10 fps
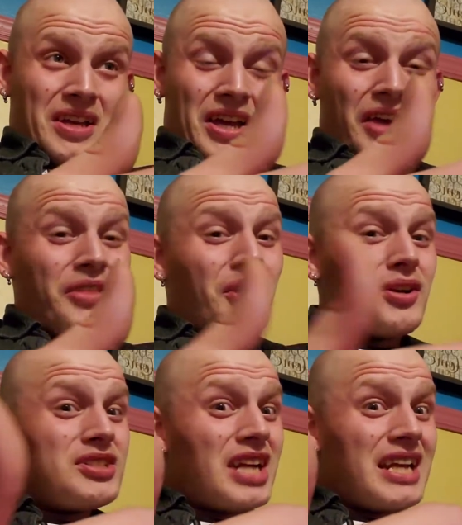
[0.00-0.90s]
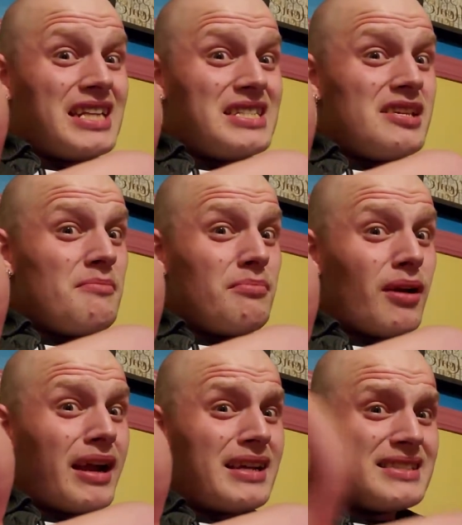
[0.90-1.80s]
other Chinesium
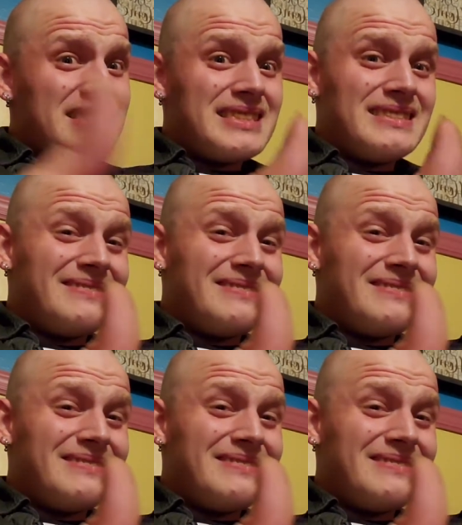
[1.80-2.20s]
brands,